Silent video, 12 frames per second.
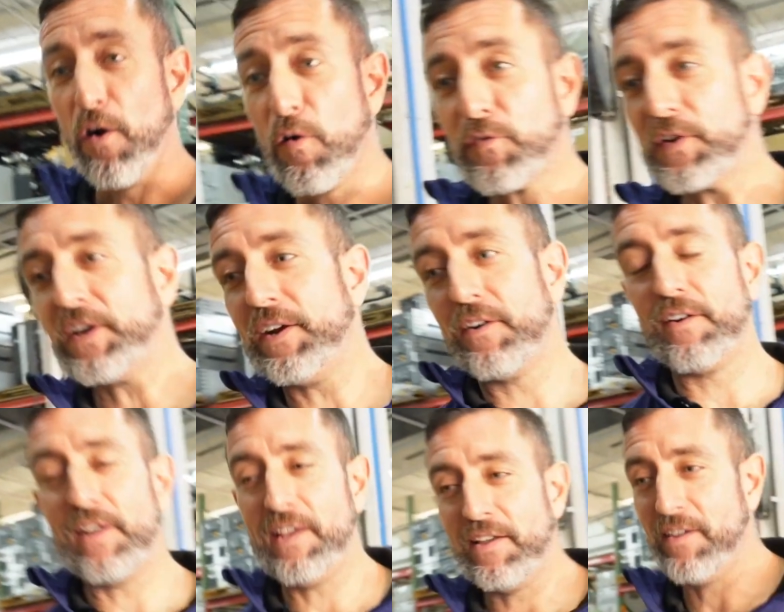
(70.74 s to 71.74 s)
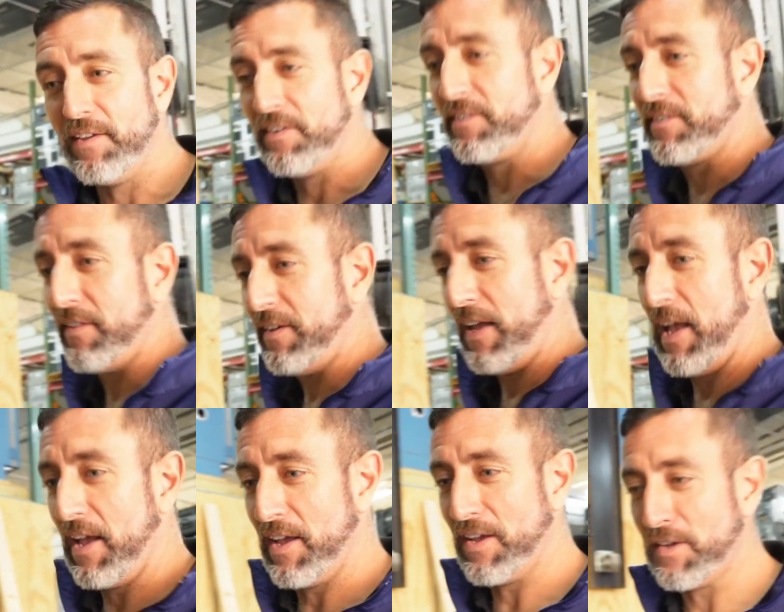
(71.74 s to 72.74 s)
Over here is
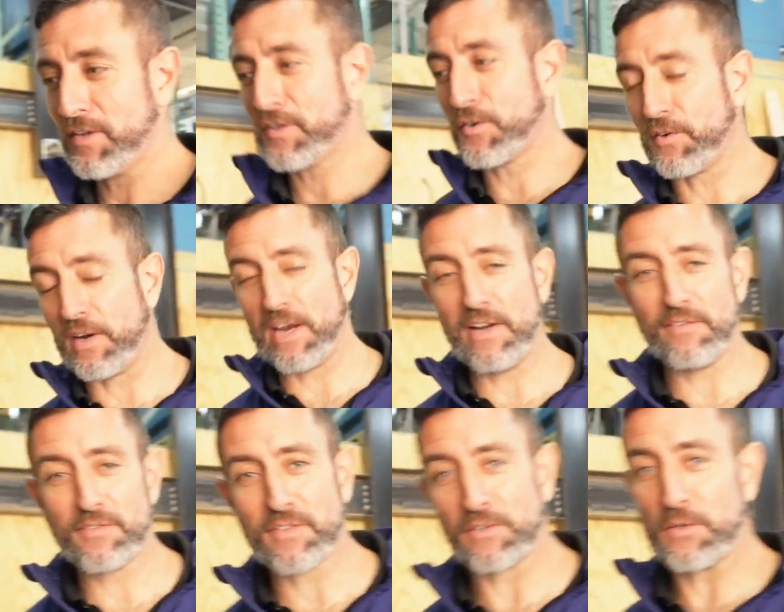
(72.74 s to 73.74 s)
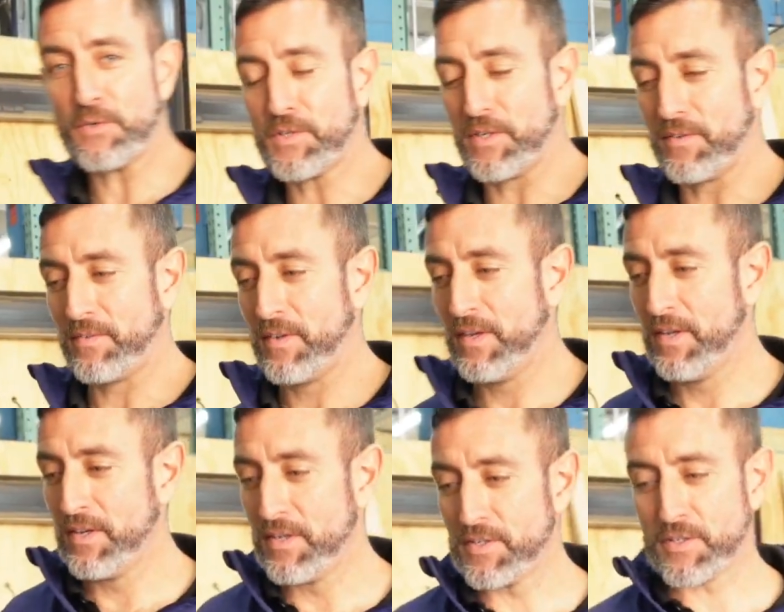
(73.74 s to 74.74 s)
a creative solution.
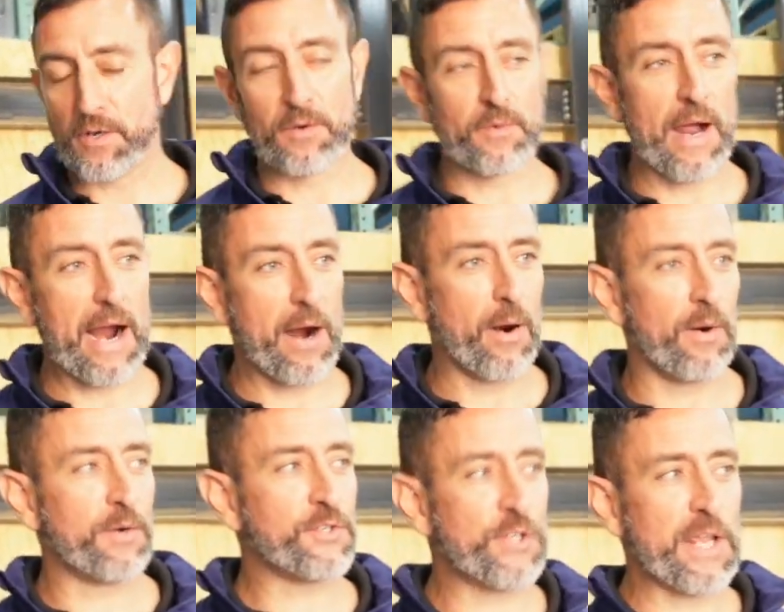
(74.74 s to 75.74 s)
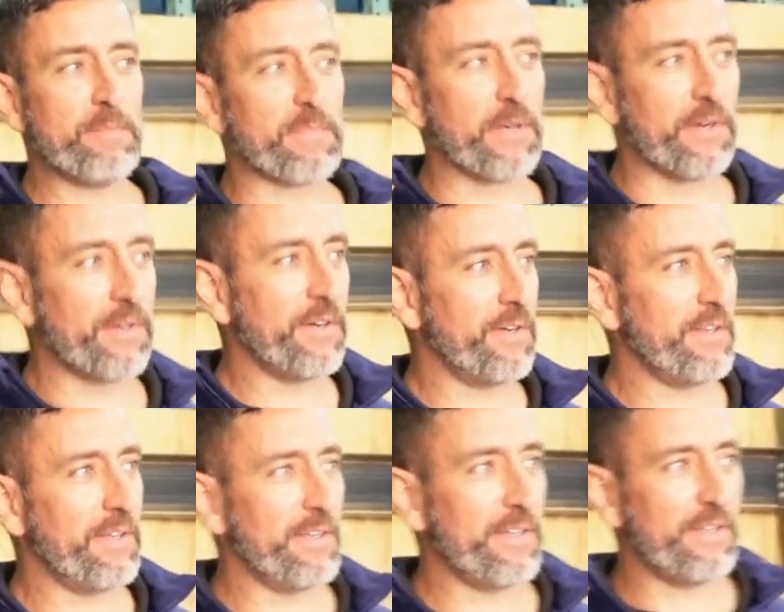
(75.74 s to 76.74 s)
So our chamber
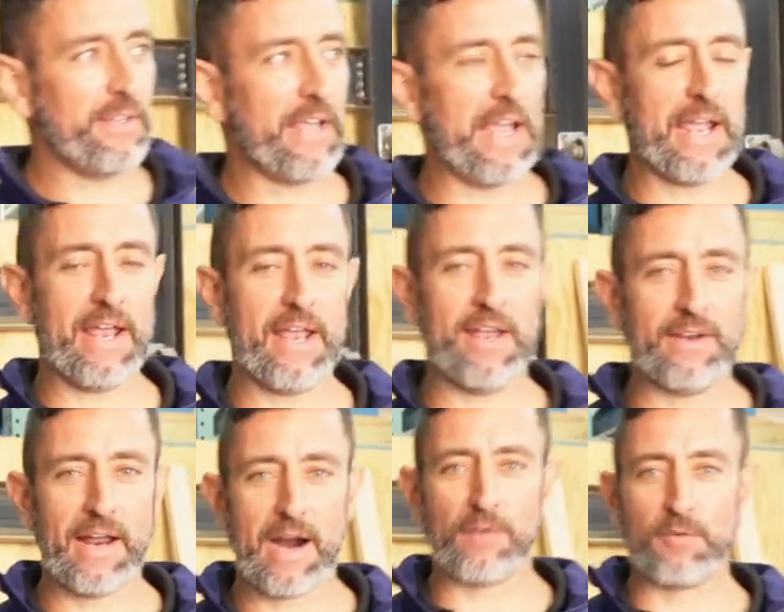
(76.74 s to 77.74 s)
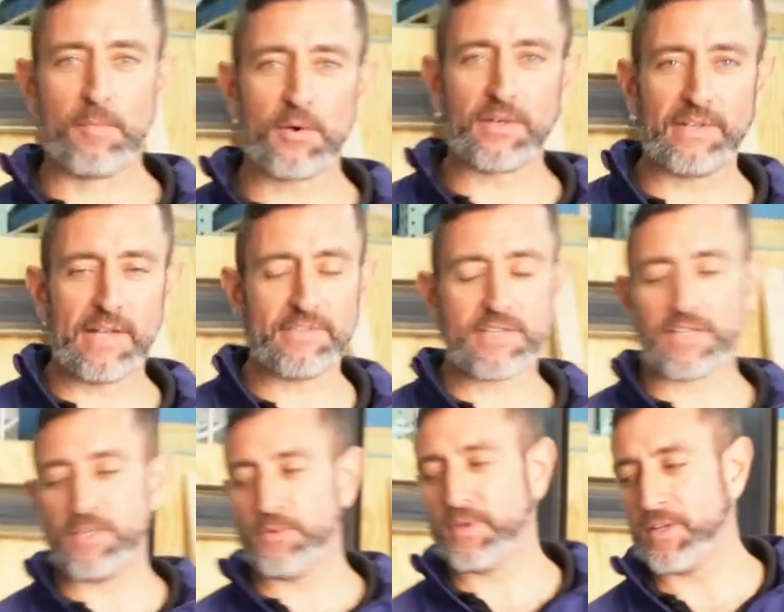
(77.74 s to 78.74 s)
and our remote condensing
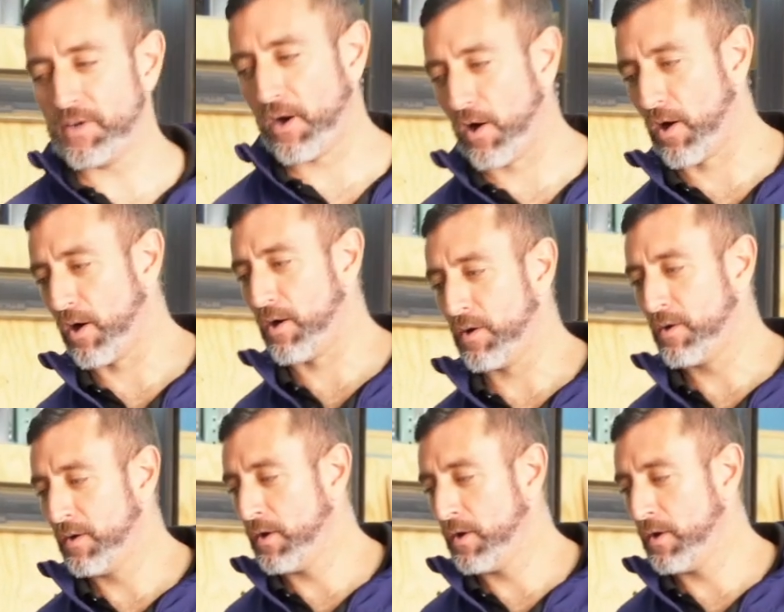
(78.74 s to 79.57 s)
unit are